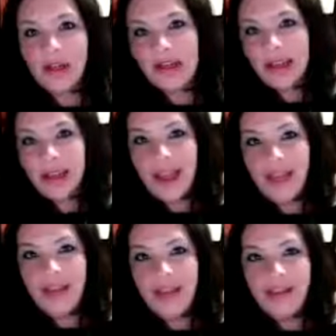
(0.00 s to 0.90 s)
and
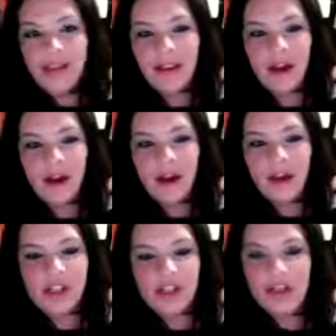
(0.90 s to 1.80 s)
then our
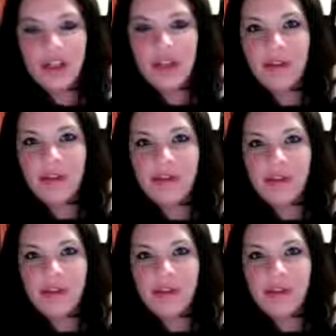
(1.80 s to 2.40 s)
general health goes down.